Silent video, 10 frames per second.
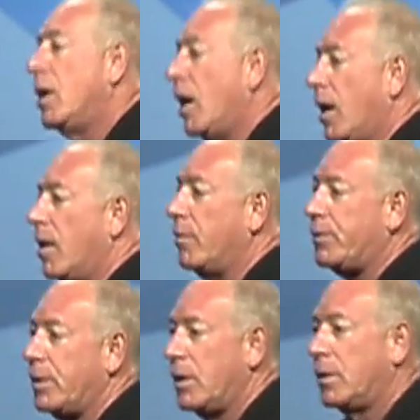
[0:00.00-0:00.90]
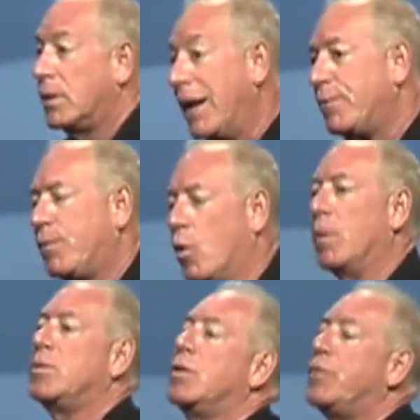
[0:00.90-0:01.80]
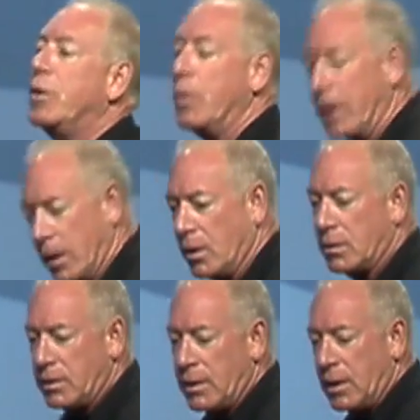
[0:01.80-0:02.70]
of life forms, if you will.